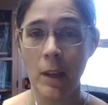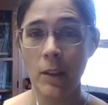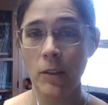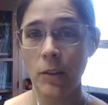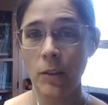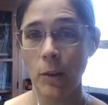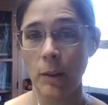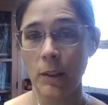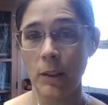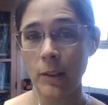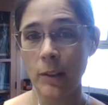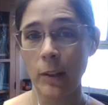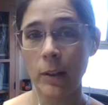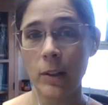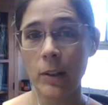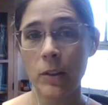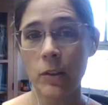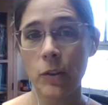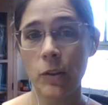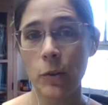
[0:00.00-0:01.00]
So as
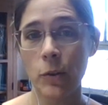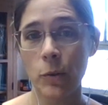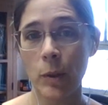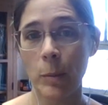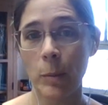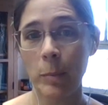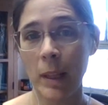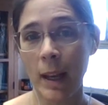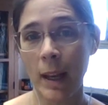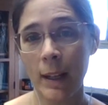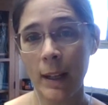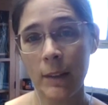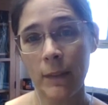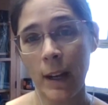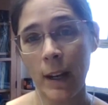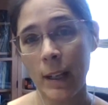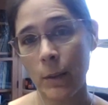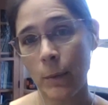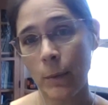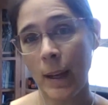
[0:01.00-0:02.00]
long as you apply it
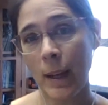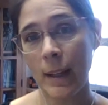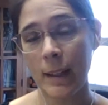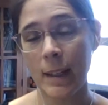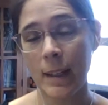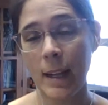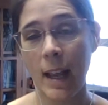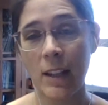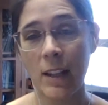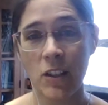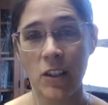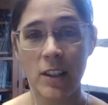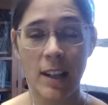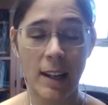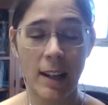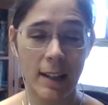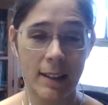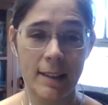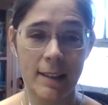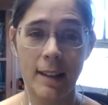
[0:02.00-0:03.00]
right away and
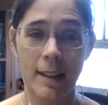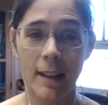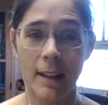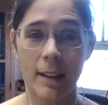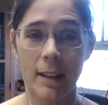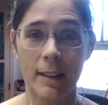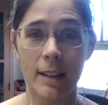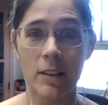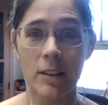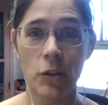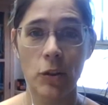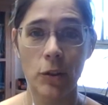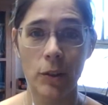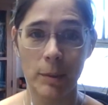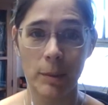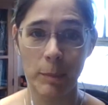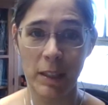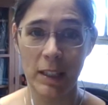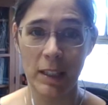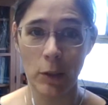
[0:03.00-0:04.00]
agitate, there should
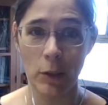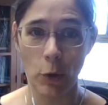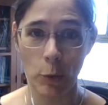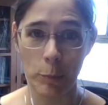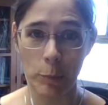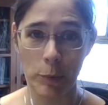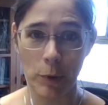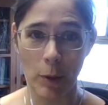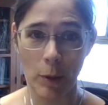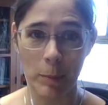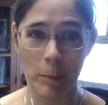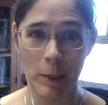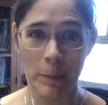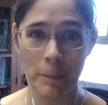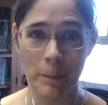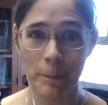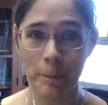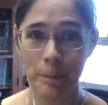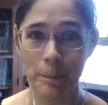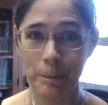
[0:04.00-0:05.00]
be no
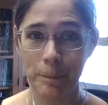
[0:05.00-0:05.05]
problem.